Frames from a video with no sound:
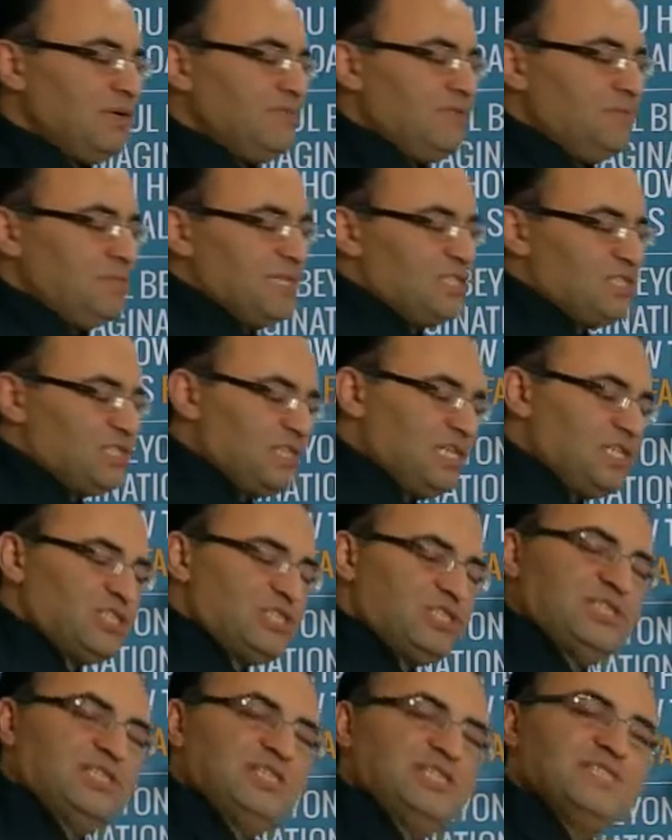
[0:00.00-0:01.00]
of
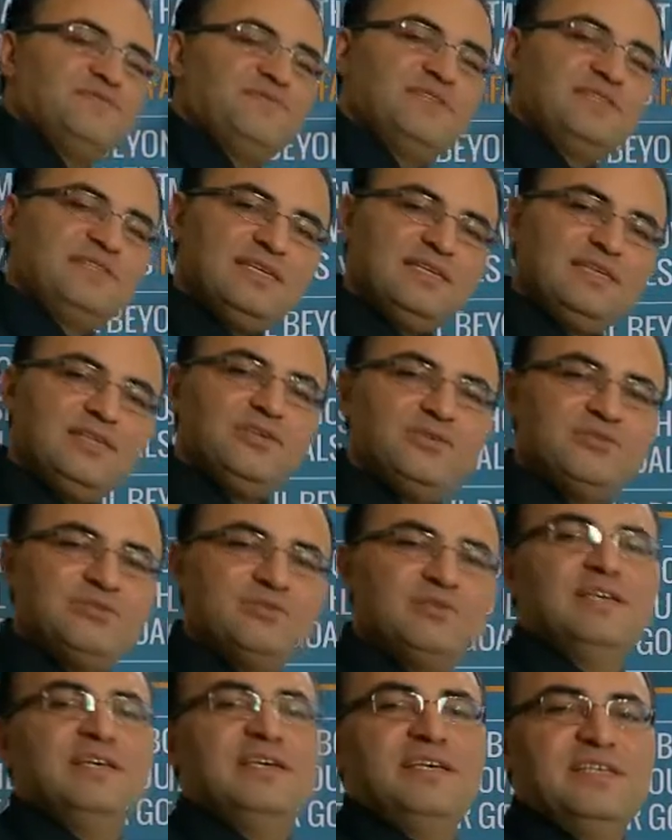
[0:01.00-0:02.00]
imagination is within
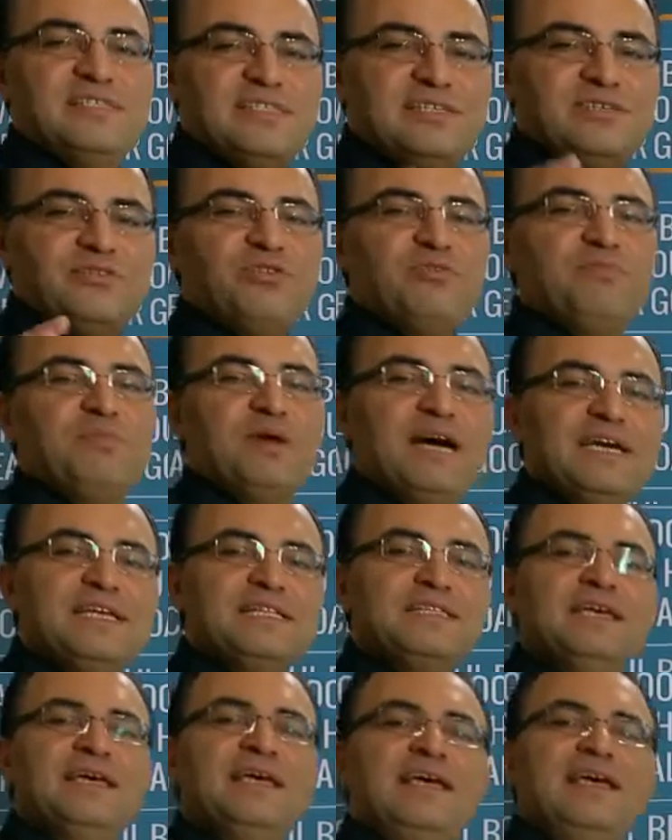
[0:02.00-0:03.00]
you, it's in your
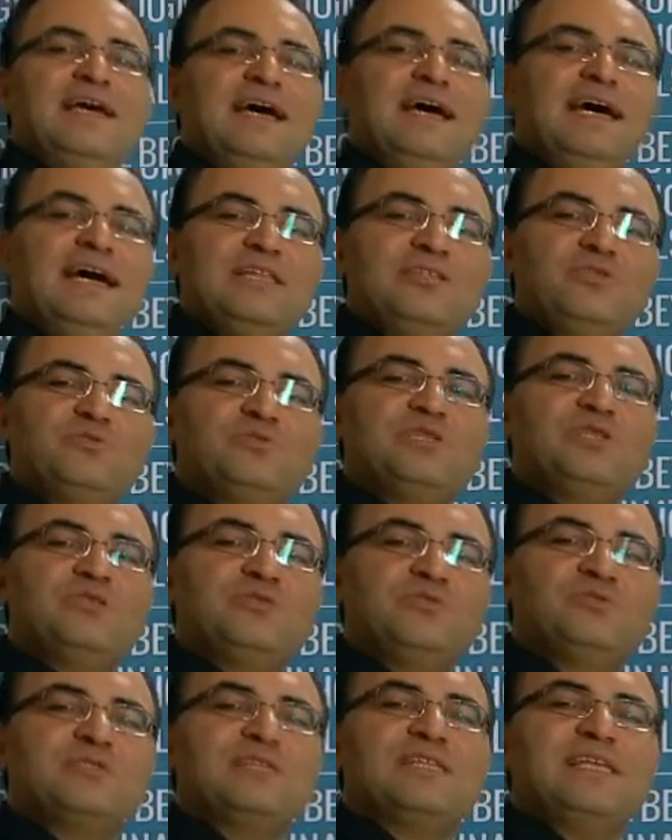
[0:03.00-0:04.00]
mind, and you can
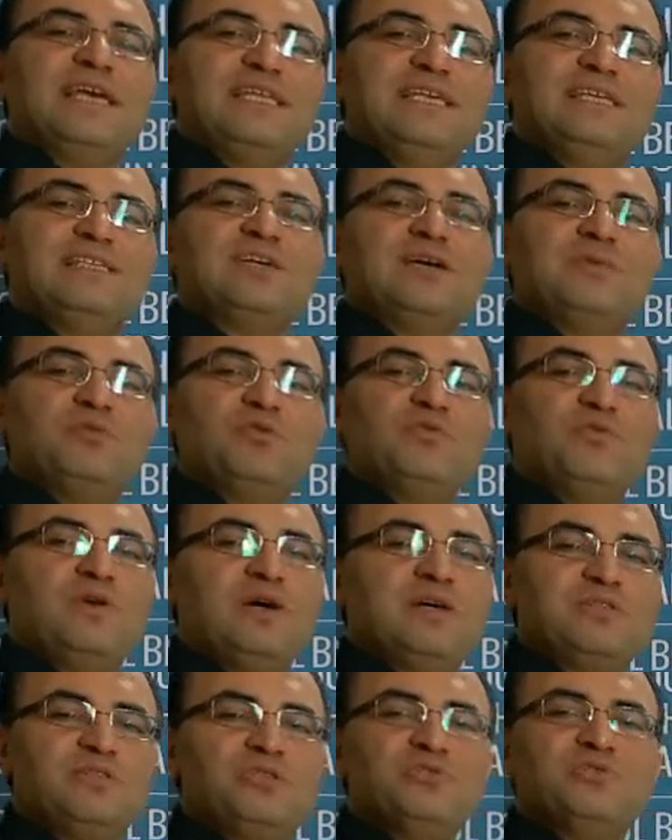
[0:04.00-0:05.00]
use it anytime you
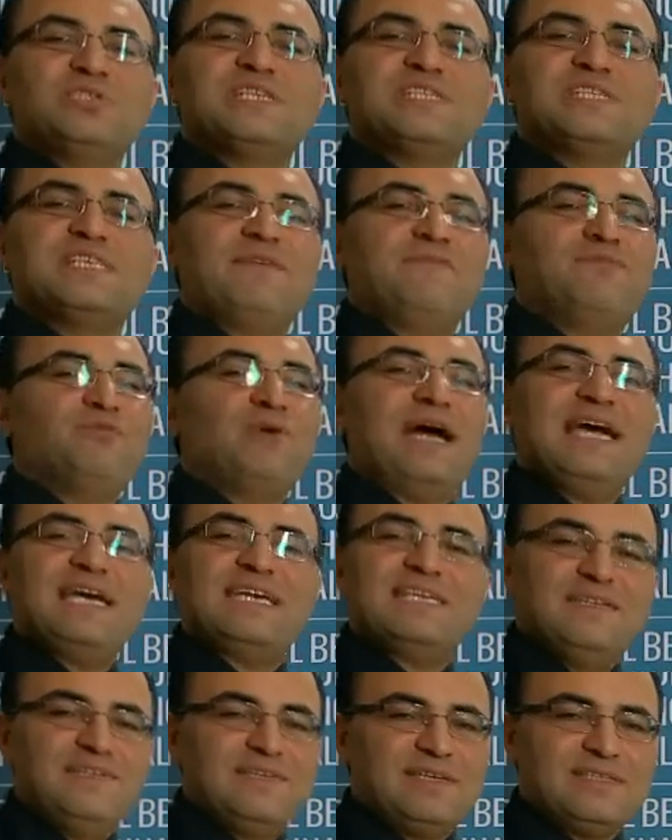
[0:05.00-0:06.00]
want. You just have to
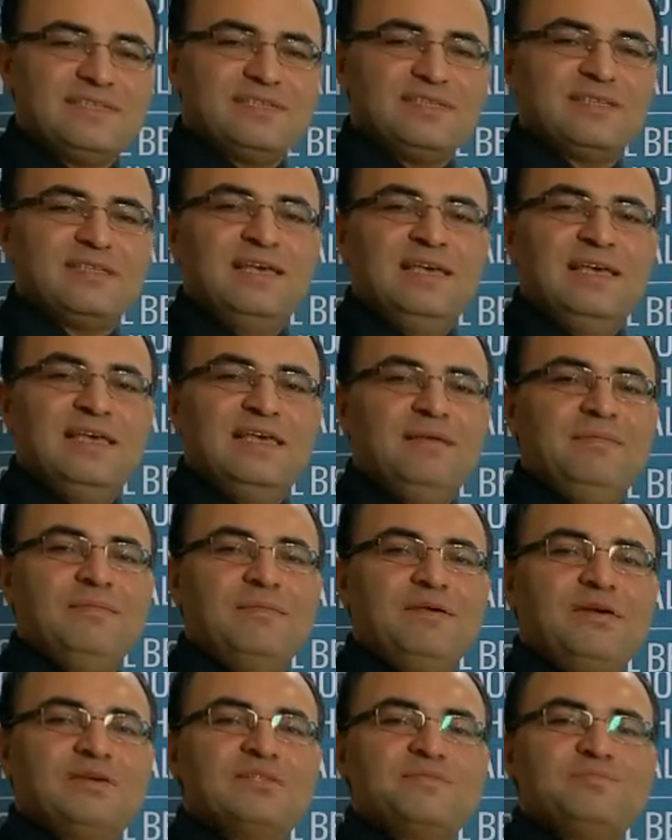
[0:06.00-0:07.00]
activate it,
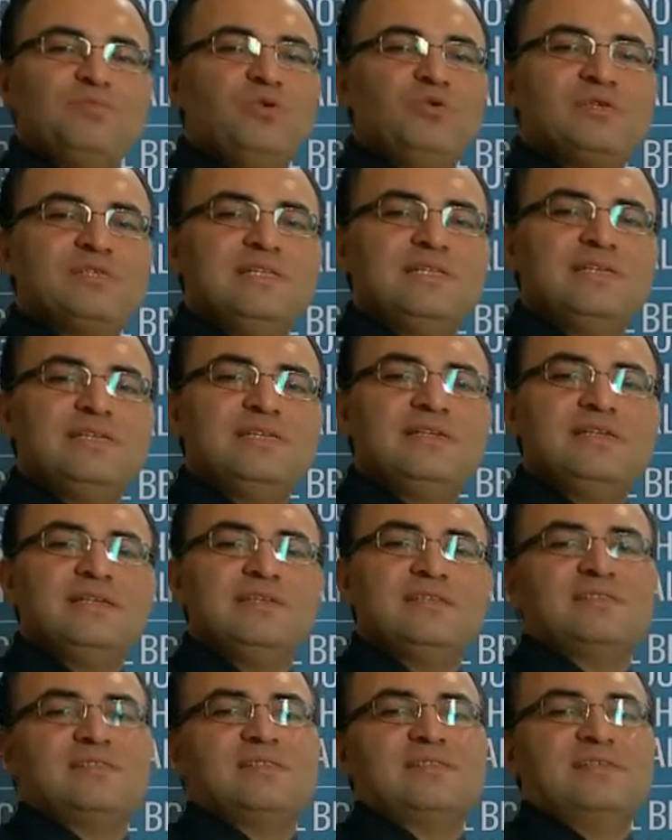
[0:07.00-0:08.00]
because mostly
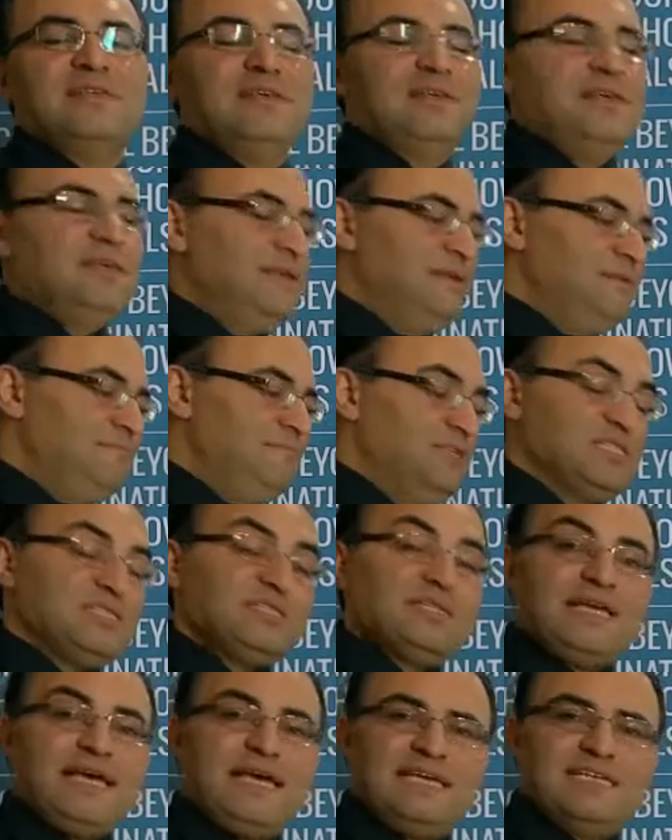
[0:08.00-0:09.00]
it's
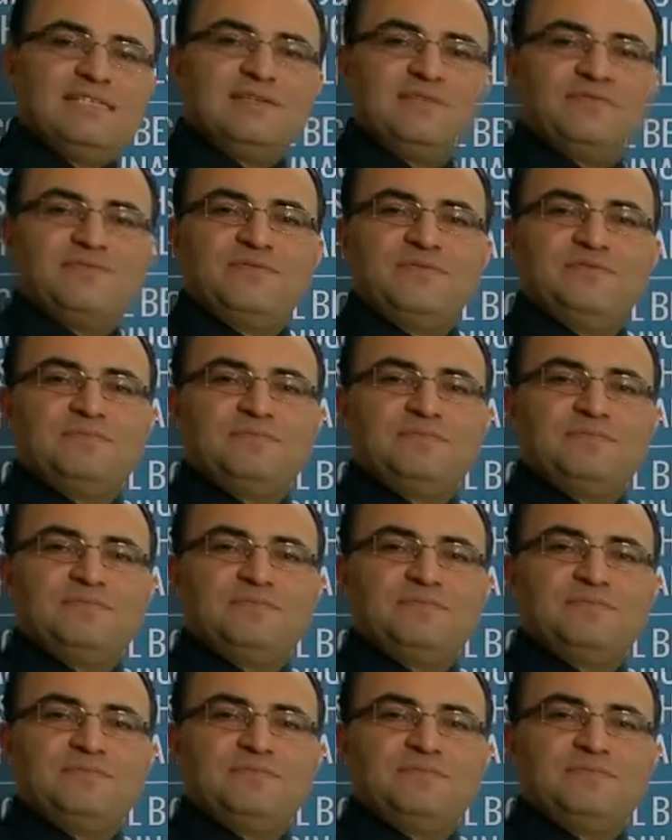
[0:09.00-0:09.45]
not active.